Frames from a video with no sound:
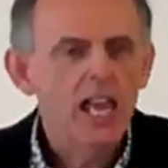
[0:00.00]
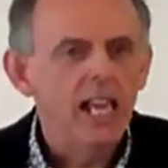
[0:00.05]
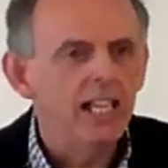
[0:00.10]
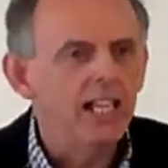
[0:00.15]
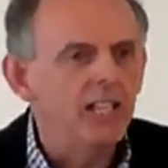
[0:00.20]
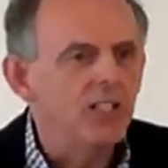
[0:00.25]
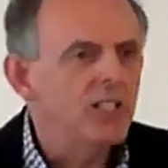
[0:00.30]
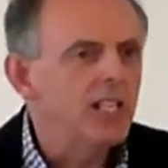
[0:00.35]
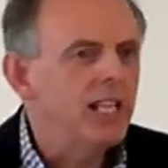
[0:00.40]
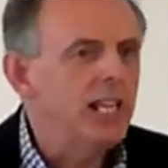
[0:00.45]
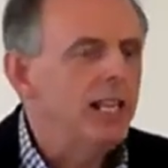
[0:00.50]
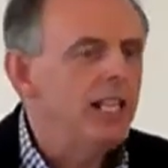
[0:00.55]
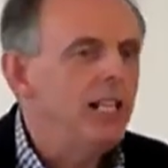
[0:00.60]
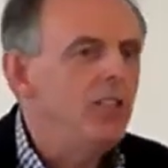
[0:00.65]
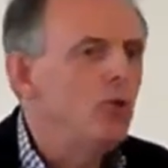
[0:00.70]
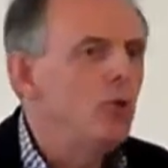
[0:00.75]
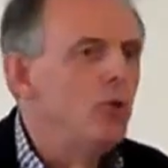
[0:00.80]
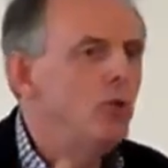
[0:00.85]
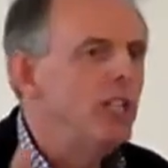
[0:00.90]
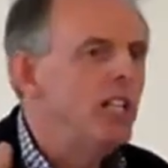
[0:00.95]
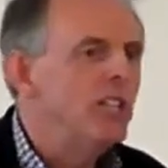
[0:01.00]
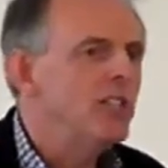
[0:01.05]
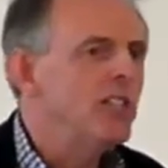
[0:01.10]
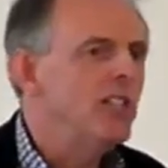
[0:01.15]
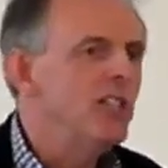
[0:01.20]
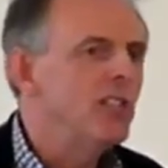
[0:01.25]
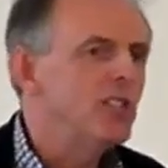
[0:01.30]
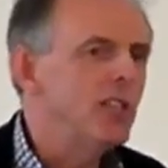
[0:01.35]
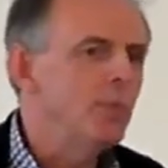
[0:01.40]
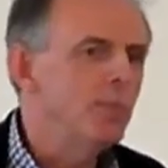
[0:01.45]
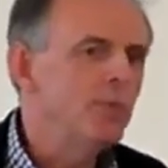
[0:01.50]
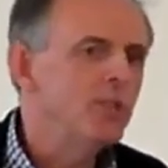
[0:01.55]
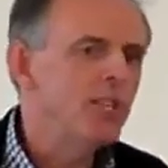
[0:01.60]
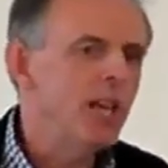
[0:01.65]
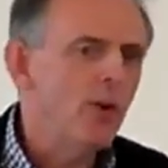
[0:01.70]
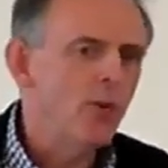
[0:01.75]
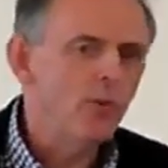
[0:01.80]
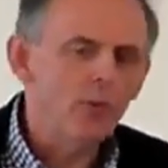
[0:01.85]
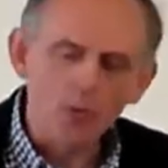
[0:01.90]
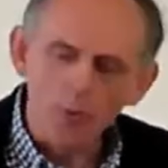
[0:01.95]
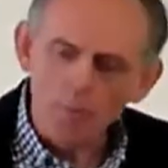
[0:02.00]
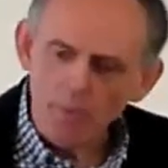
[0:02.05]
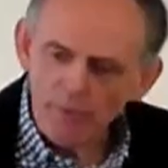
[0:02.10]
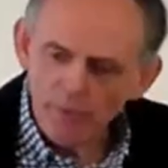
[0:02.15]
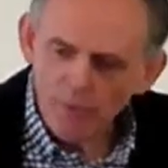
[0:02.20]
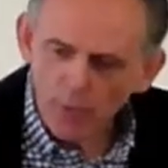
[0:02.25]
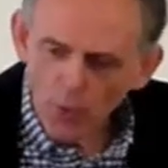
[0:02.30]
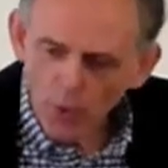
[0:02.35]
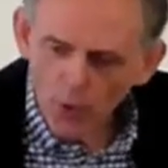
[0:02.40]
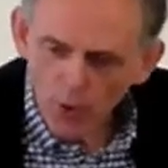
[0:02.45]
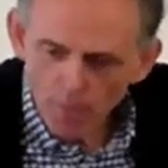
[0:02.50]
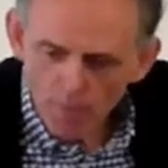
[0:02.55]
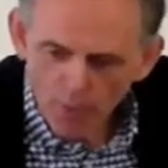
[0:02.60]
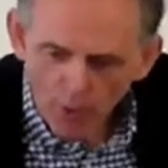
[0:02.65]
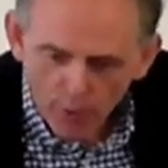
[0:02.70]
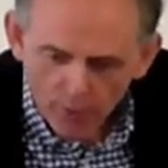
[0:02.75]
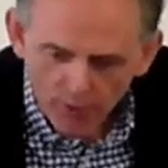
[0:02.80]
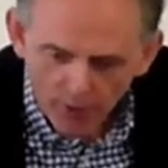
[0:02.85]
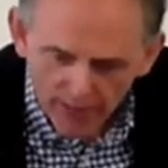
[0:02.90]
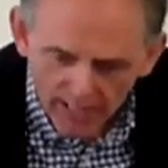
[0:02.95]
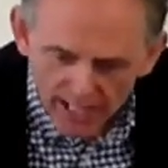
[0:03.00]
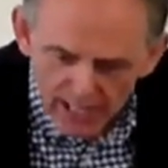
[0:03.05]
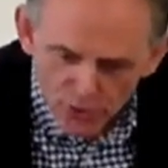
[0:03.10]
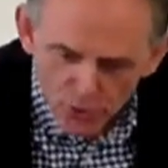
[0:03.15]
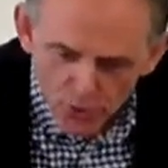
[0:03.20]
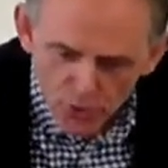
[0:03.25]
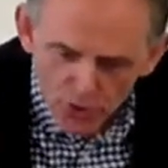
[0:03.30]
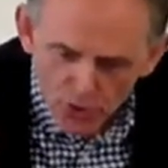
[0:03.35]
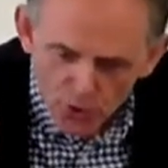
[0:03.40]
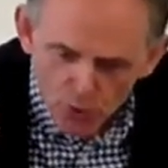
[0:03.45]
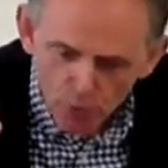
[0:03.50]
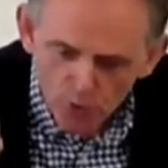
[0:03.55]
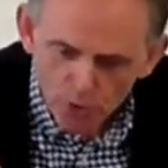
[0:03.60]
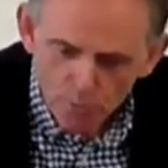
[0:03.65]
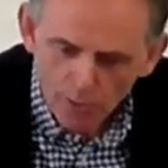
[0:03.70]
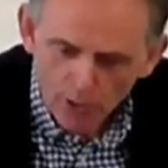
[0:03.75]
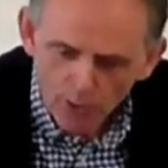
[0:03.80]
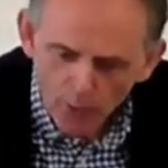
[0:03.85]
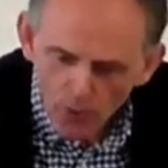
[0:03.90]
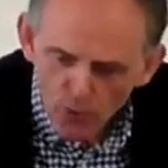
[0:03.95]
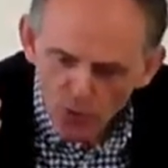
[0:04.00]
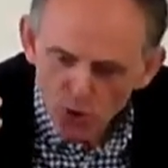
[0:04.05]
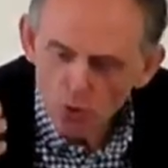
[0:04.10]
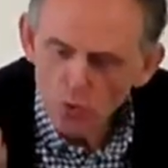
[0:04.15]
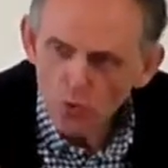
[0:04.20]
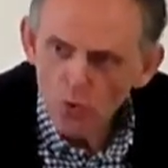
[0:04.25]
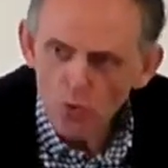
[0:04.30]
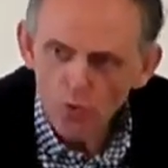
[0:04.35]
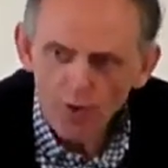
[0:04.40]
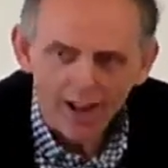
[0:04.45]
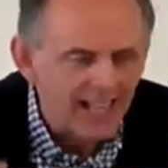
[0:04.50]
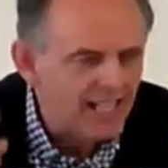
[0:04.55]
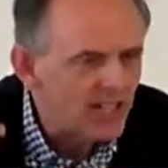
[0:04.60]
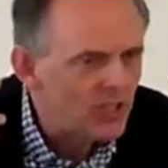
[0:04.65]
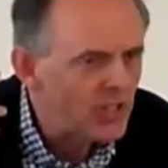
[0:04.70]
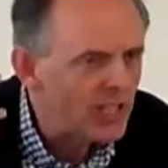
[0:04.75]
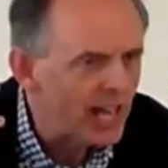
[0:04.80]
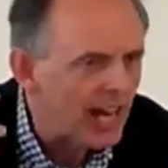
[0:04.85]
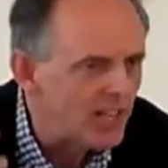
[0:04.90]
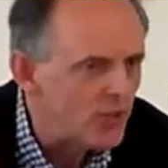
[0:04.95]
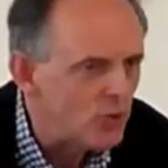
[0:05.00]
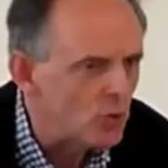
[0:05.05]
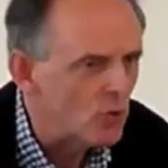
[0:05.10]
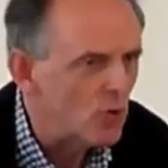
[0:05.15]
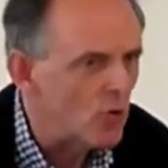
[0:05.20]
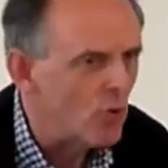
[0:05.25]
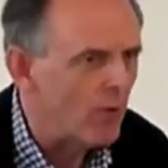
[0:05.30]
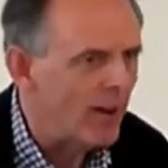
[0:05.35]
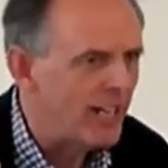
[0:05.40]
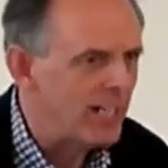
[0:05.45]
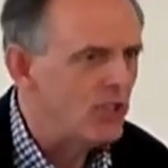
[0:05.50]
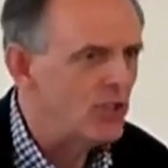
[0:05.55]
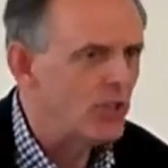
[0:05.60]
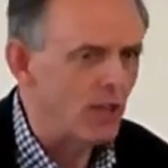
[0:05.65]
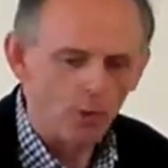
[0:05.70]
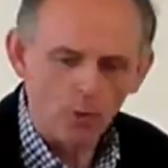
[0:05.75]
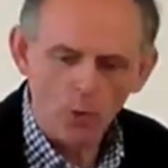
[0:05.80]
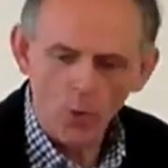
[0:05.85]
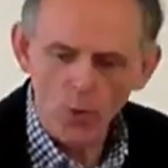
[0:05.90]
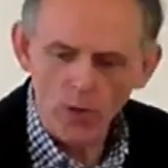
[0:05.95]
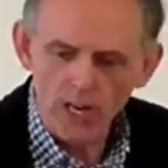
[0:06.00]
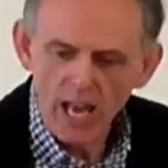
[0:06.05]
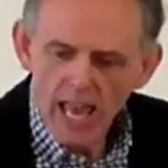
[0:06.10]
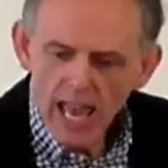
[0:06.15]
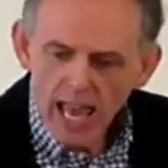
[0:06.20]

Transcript: He's keen to distance himself from a form of allegiance which belongs to Christ and to Christ alone.